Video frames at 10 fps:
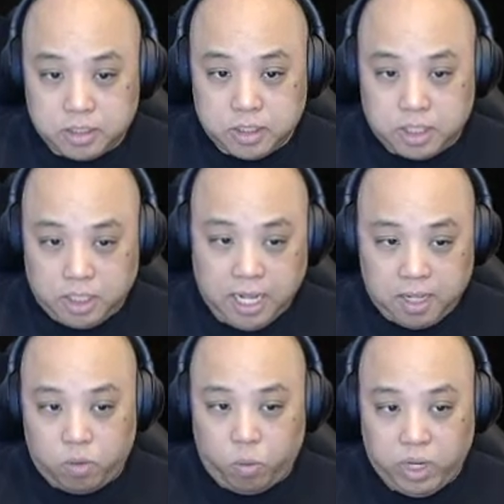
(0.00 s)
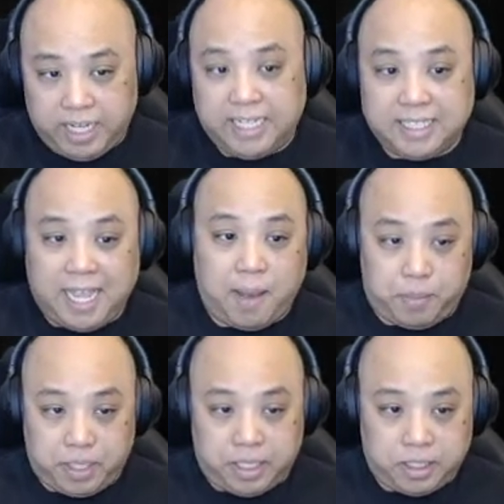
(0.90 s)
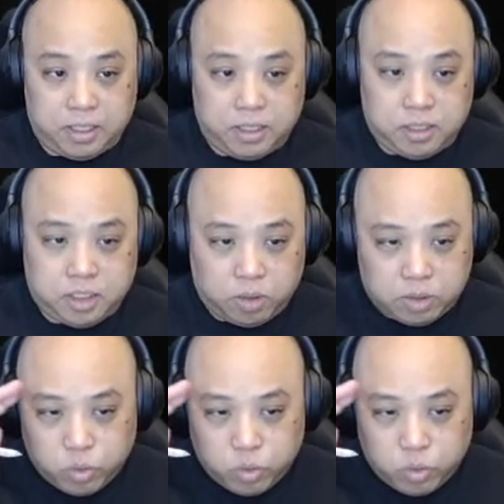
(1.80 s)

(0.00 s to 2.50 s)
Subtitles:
not what is happening. So it's